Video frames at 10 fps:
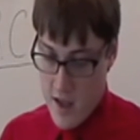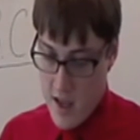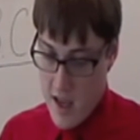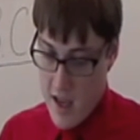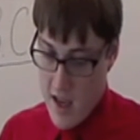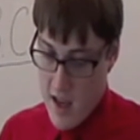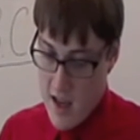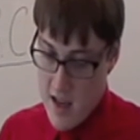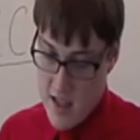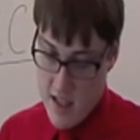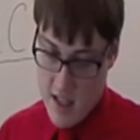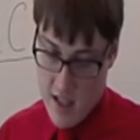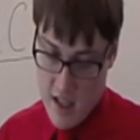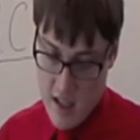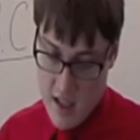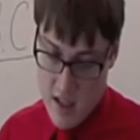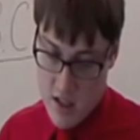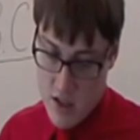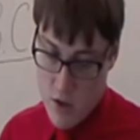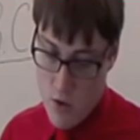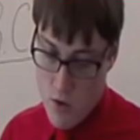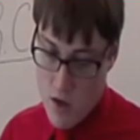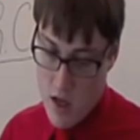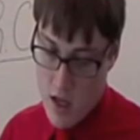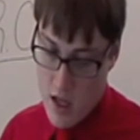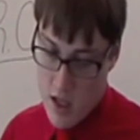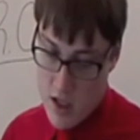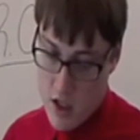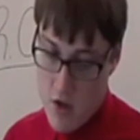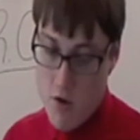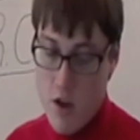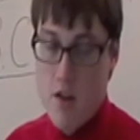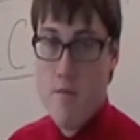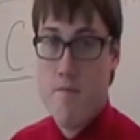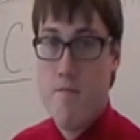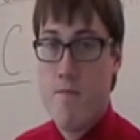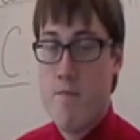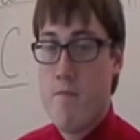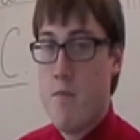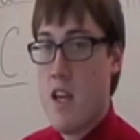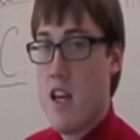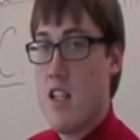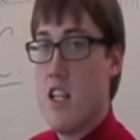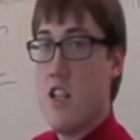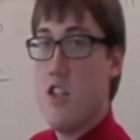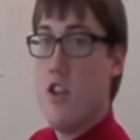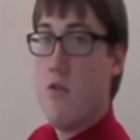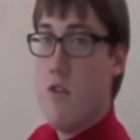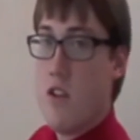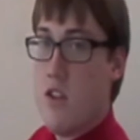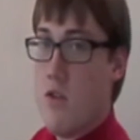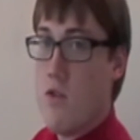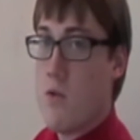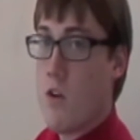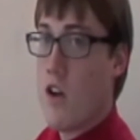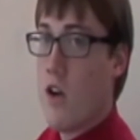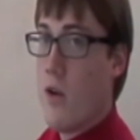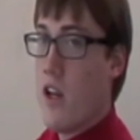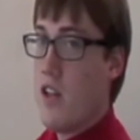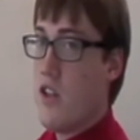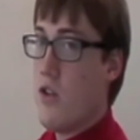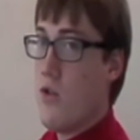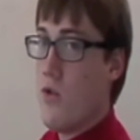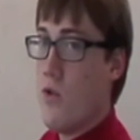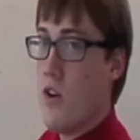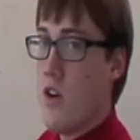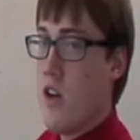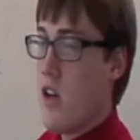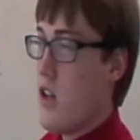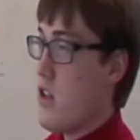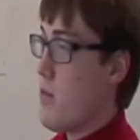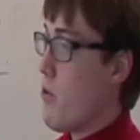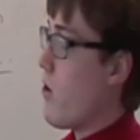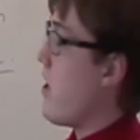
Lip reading: and he sued his union because his union dues were going to support a